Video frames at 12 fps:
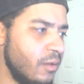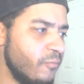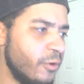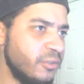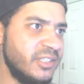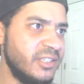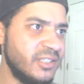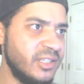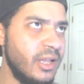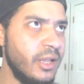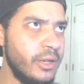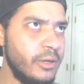versus,
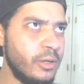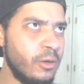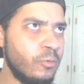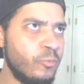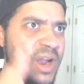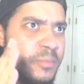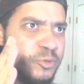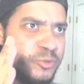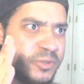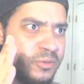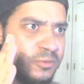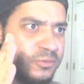grammar
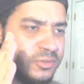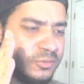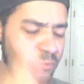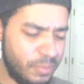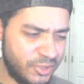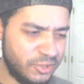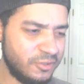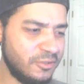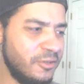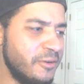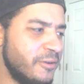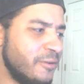drills,
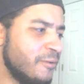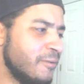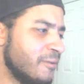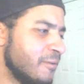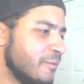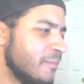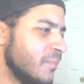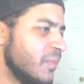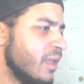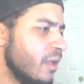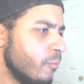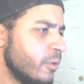
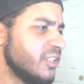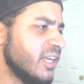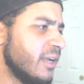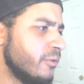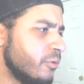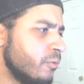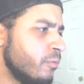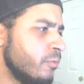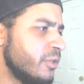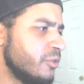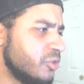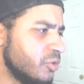which I do
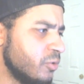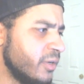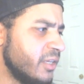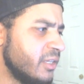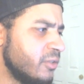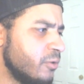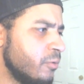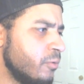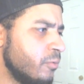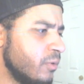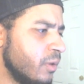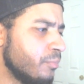enjoy and
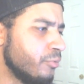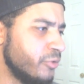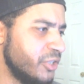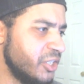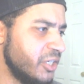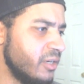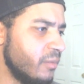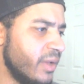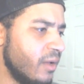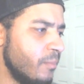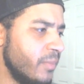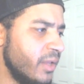do appreciate
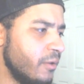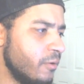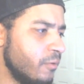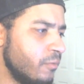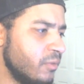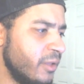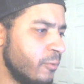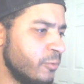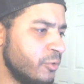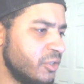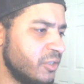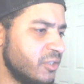about Mango
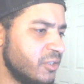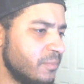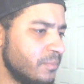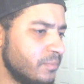Languages.